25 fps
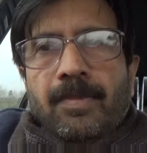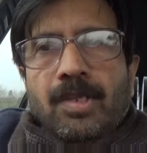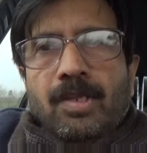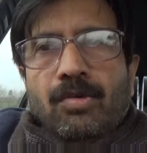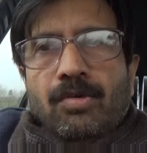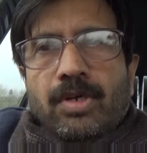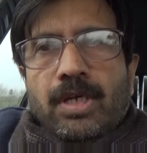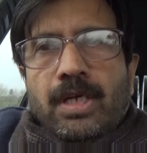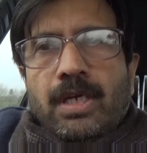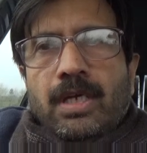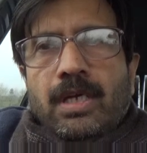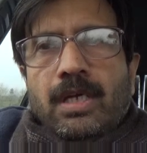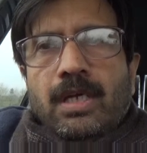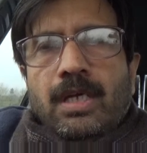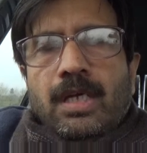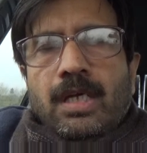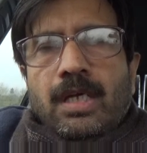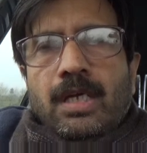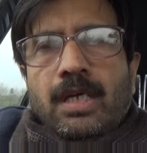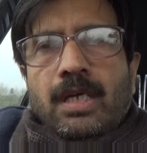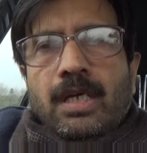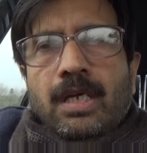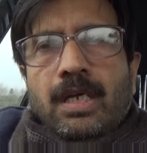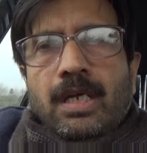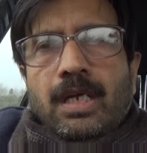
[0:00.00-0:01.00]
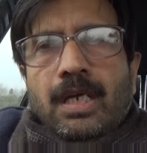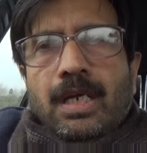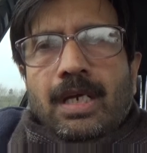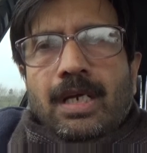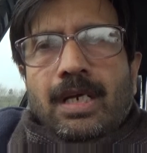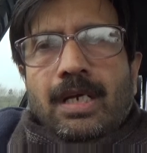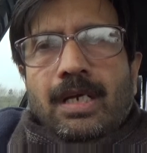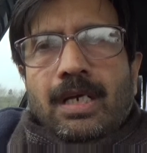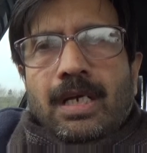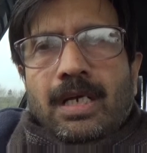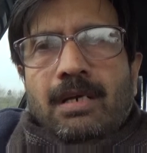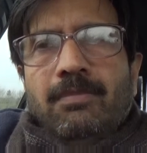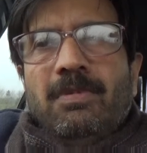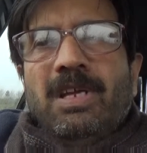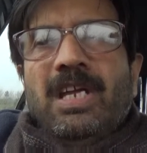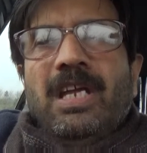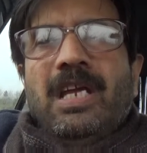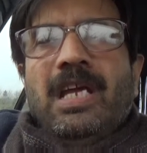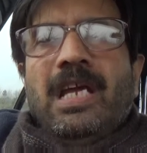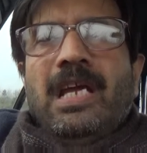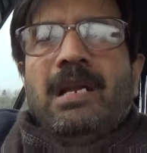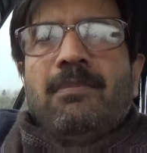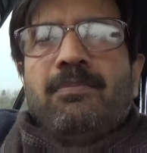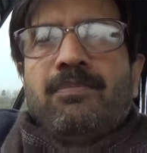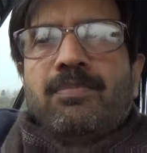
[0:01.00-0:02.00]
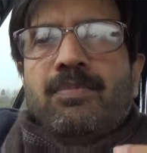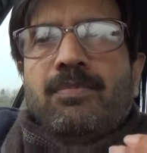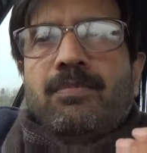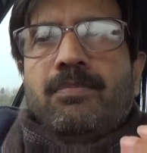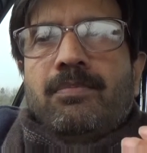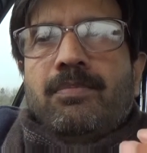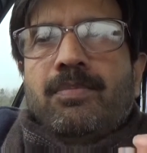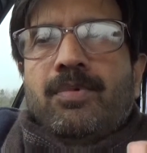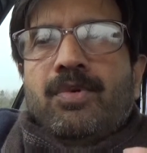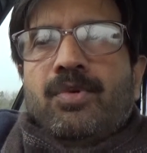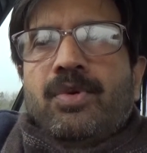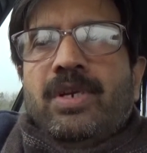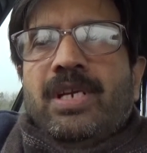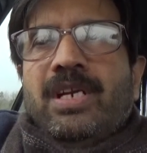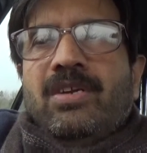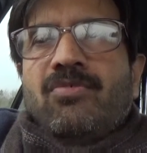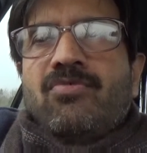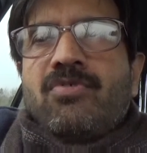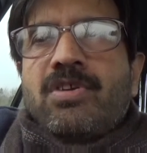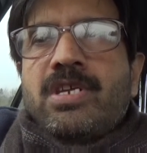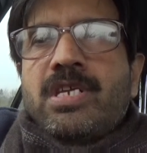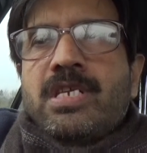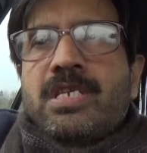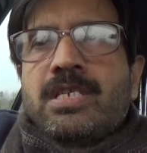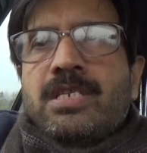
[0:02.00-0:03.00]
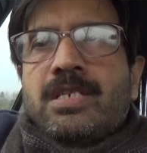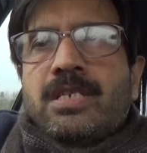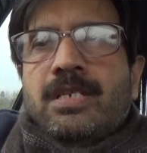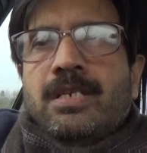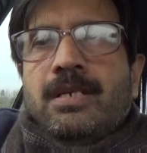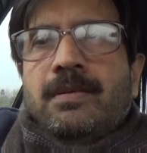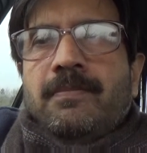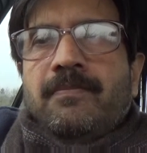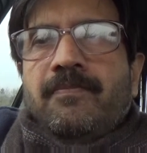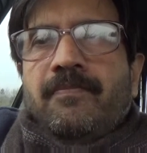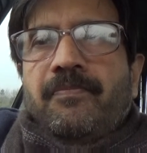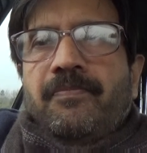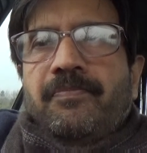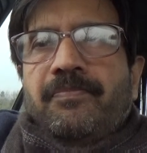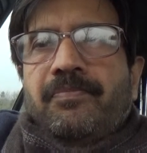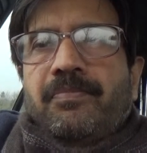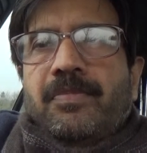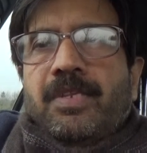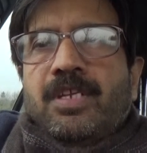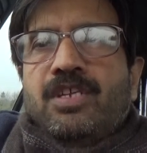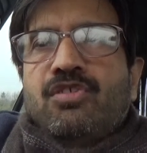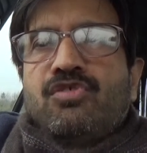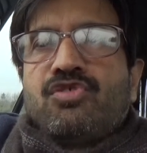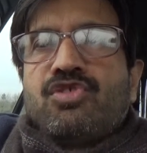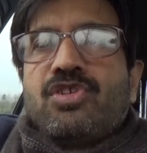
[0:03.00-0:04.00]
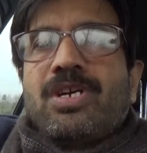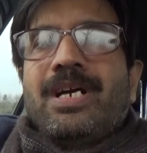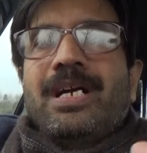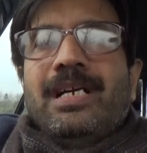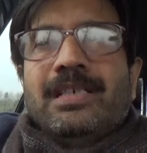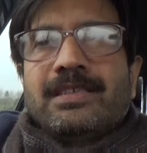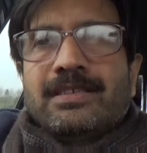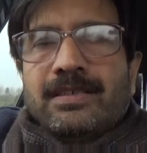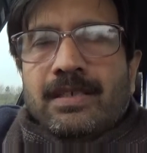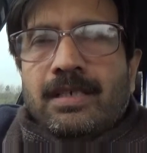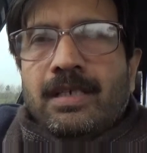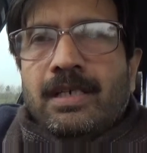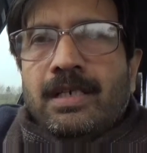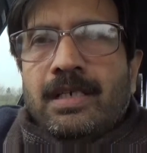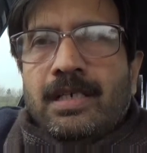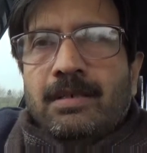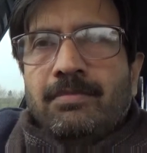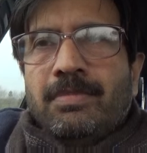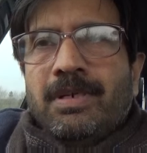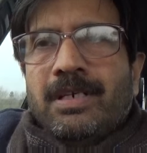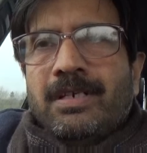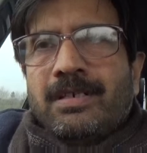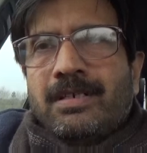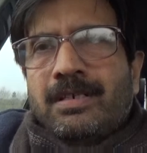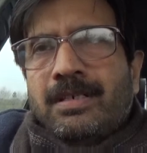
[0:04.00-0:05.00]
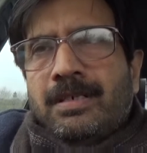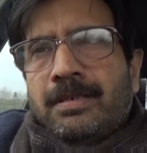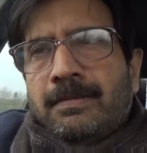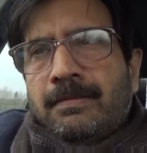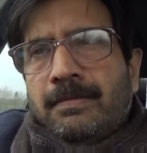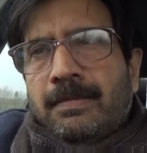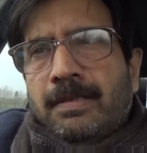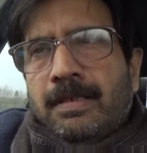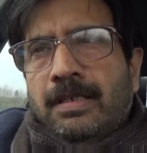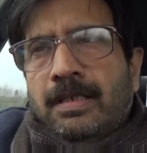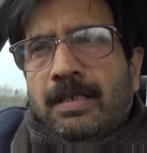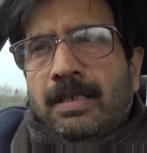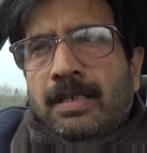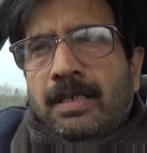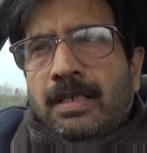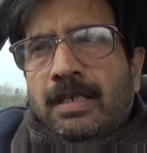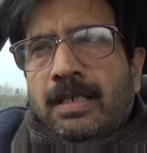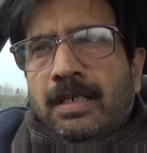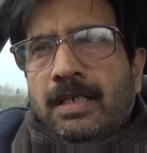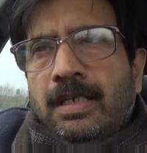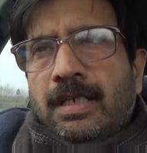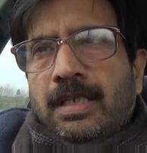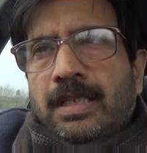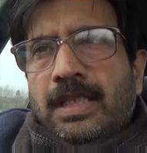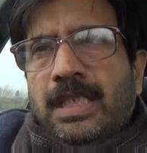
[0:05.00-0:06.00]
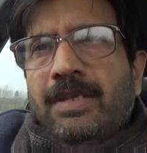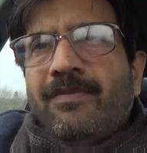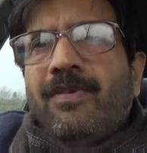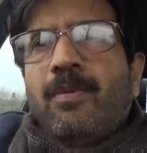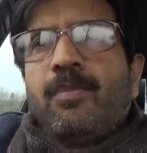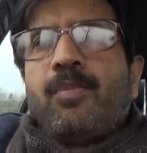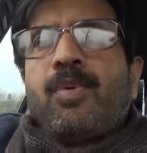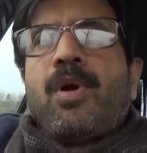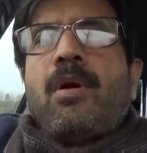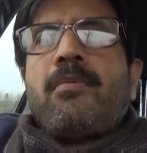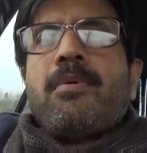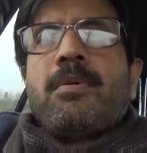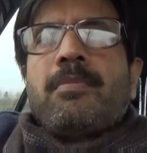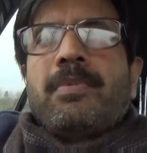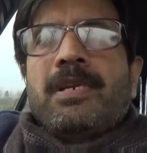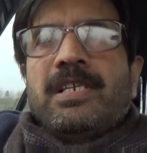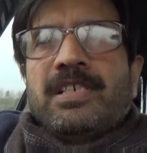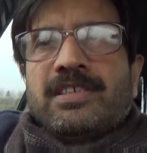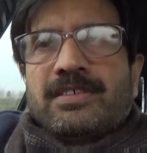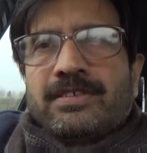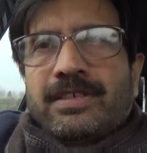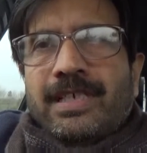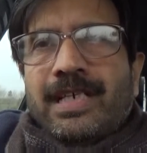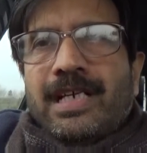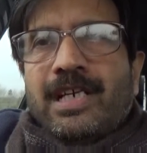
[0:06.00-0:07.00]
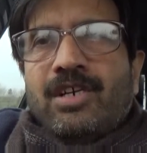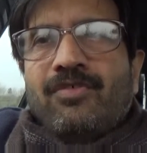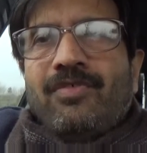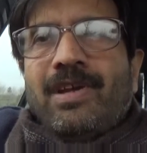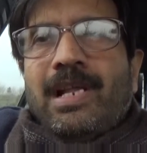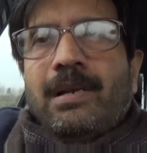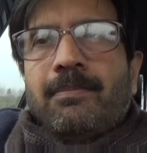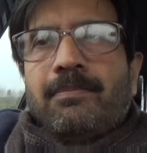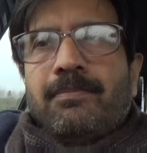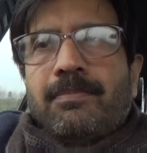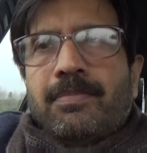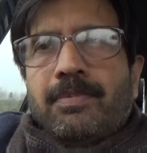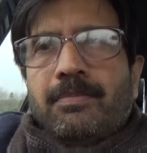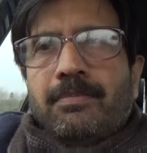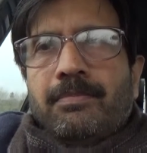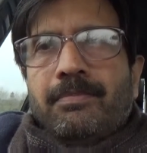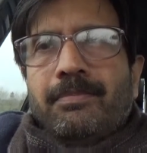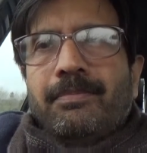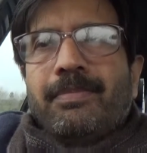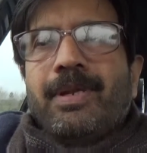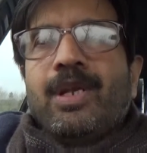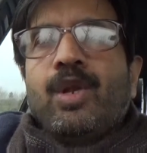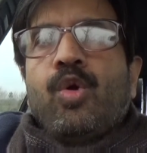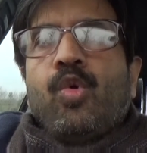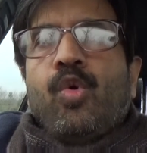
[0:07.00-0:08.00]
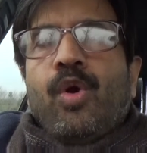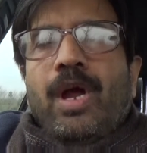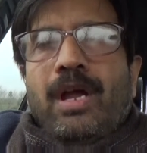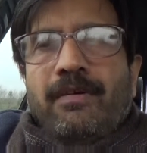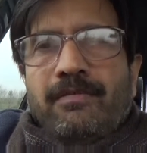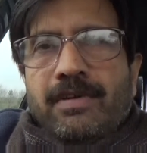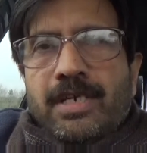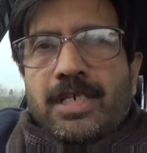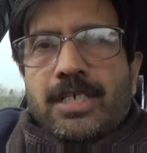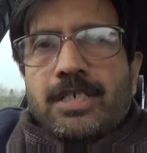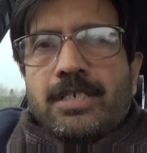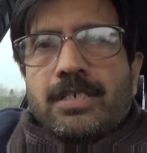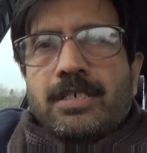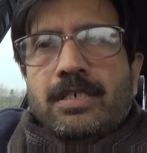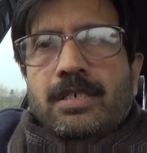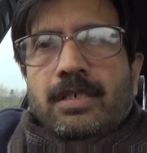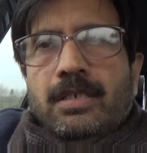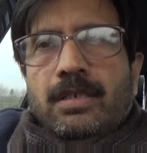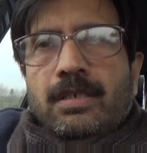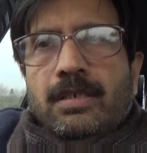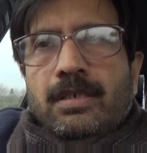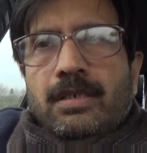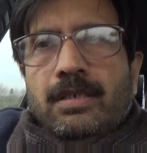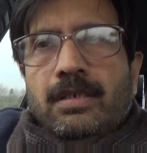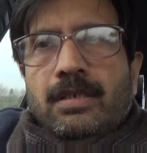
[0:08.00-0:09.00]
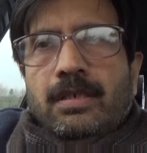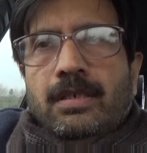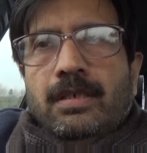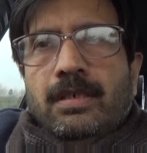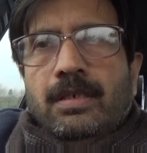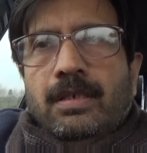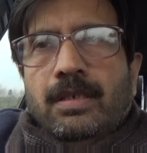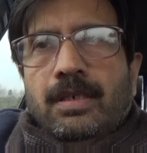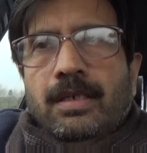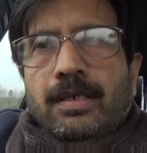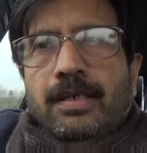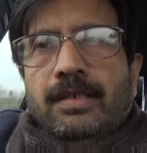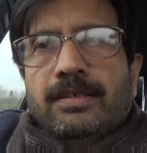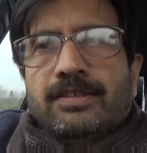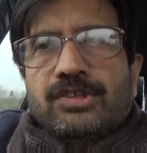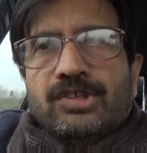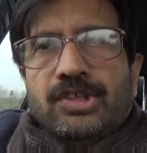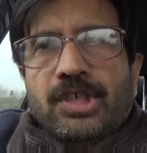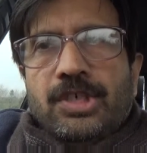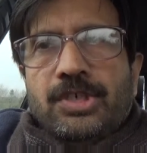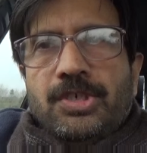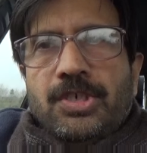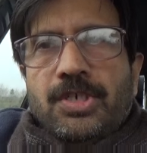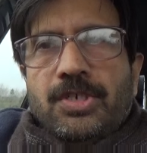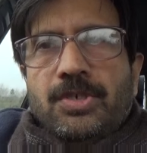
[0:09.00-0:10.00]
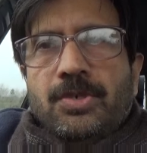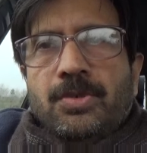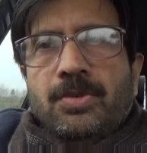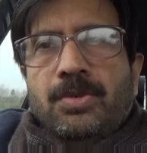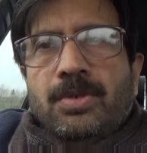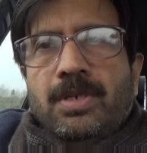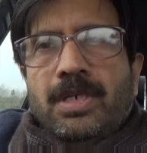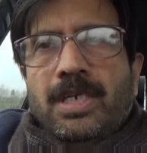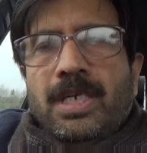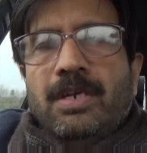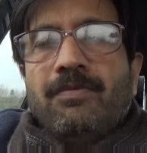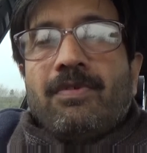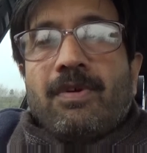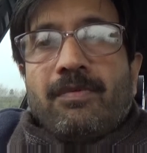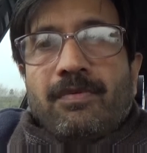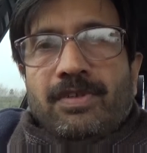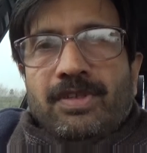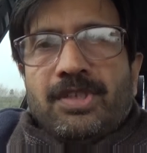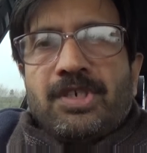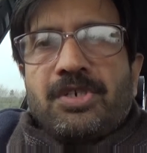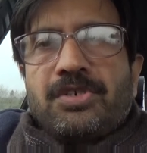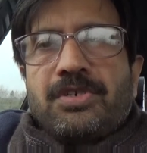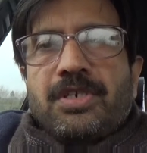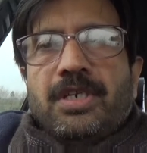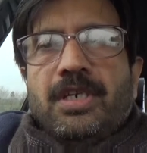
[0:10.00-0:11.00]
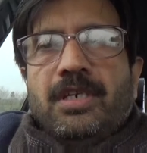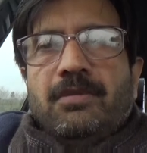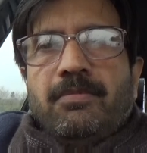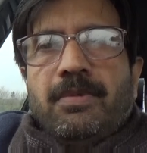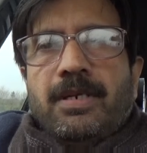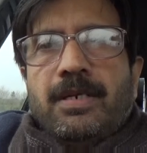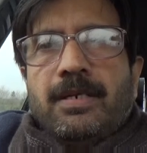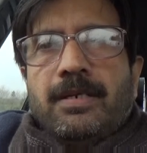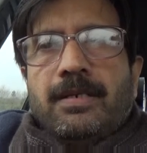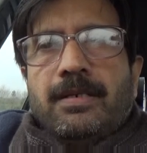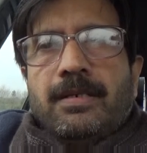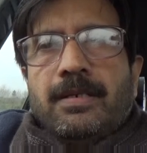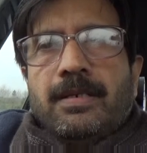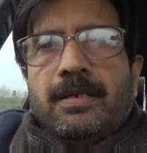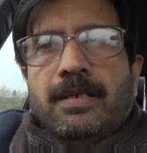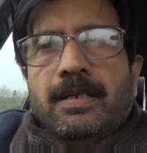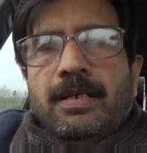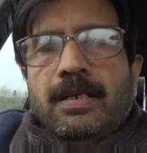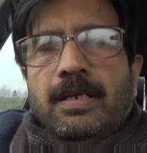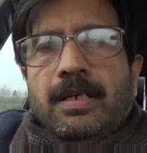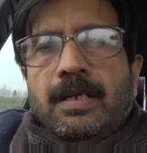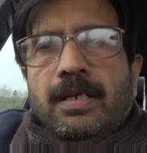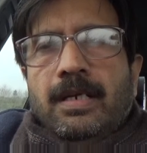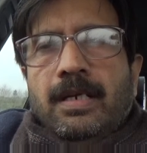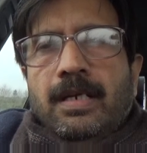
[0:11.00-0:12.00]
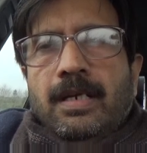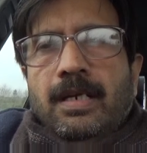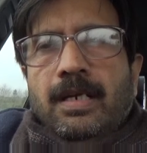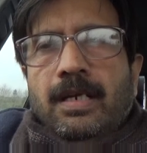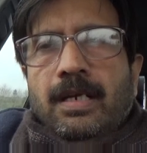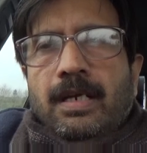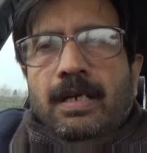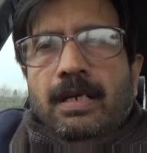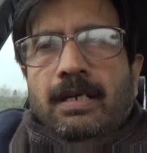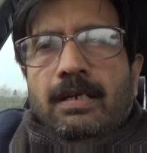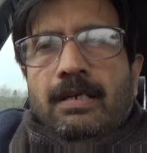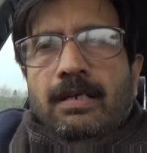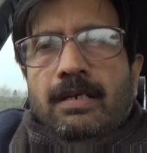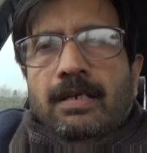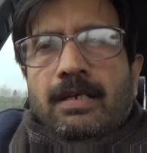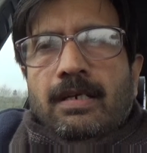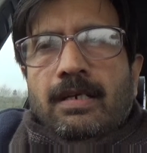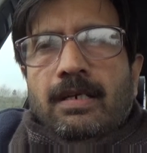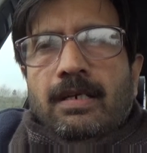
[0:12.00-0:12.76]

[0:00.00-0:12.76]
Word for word: Okay, and it may help to increase uh, your child's height, but uh, they will probably still develop below average uh, stature, you know, even with the treatment. And